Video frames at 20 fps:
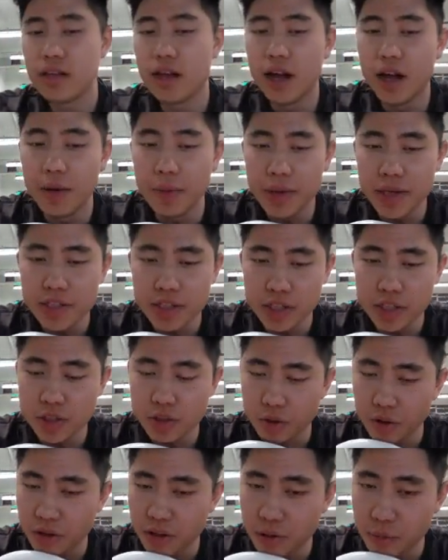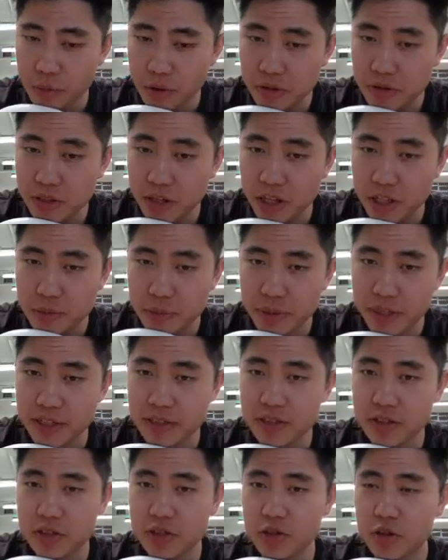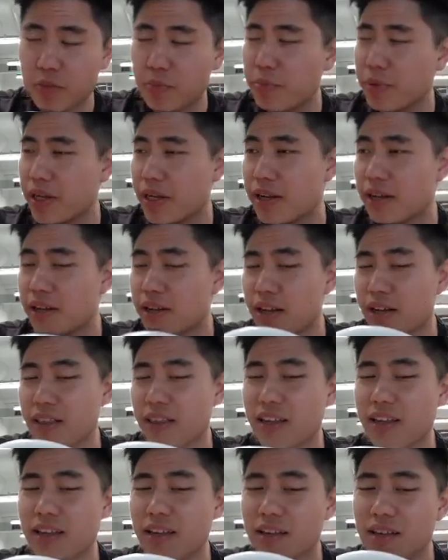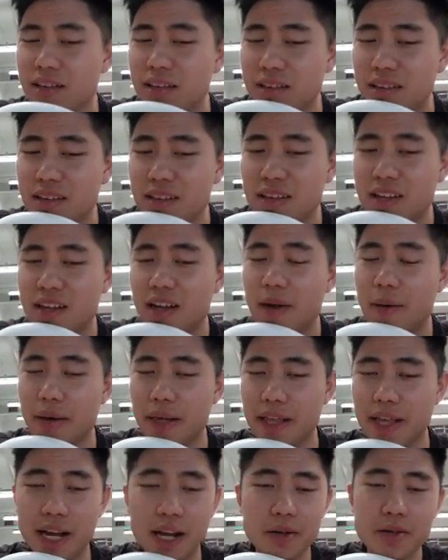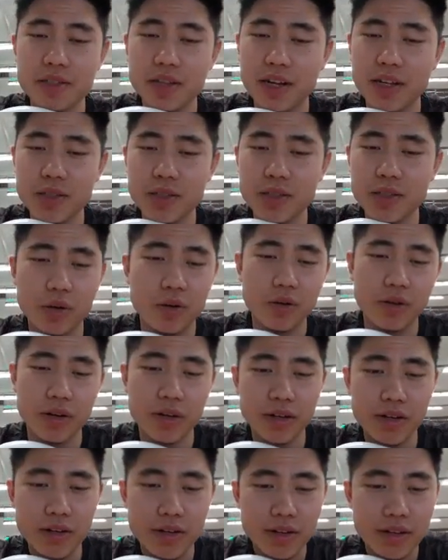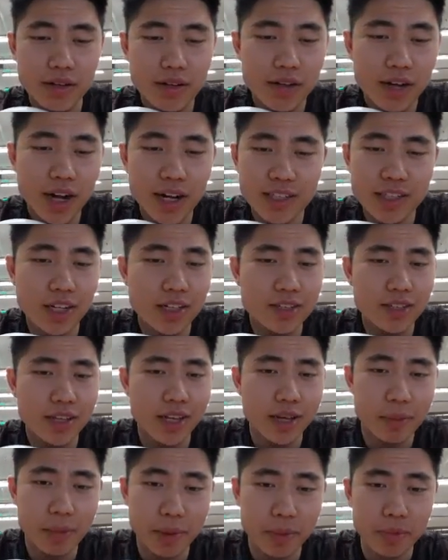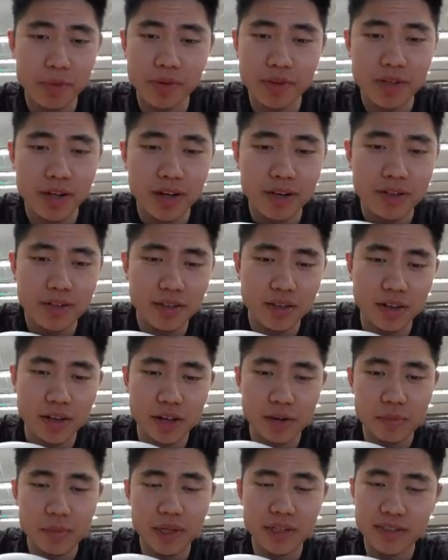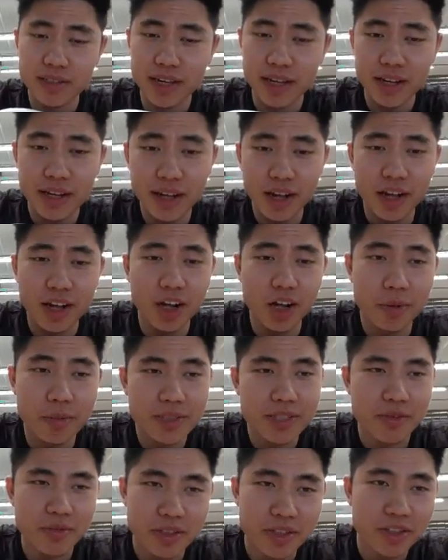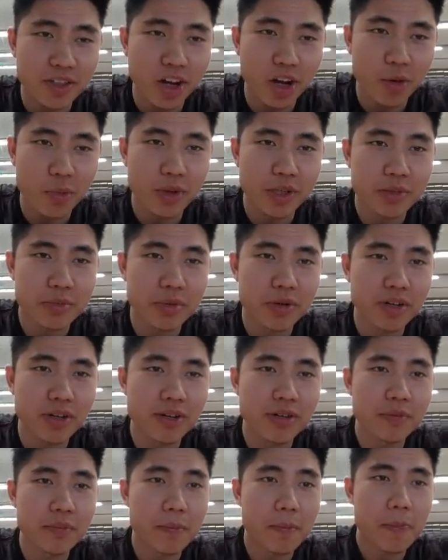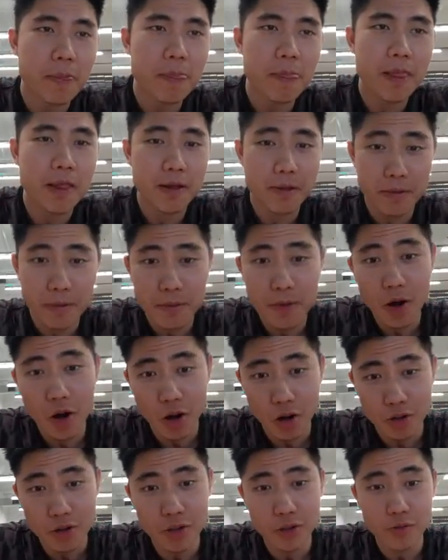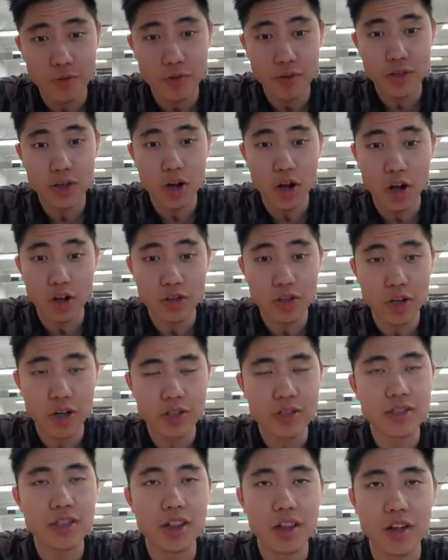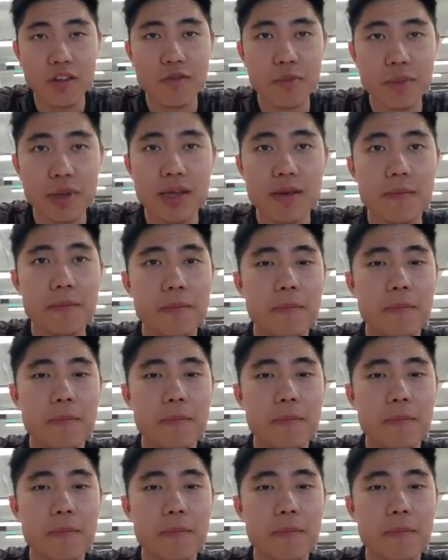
oh, it's just shorter than most dogs because they're so big. I think. I mean, I was talking to an owner. I talk to like people with dogs a lot because like I call myself the dog whisperer. All of all dogs love me.